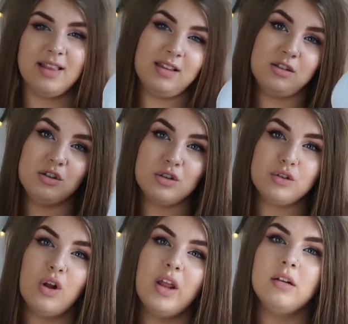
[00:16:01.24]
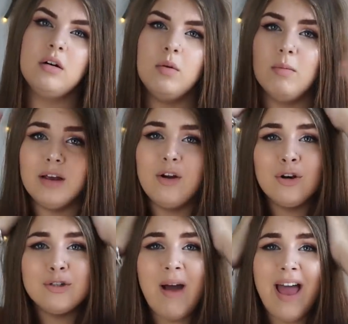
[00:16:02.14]
think this is a solid. Oh my
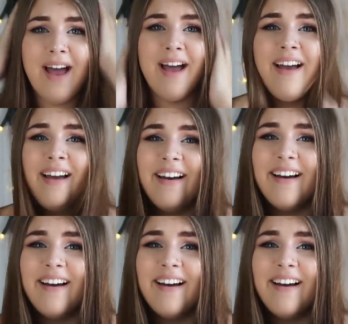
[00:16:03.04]
gosh, my hair.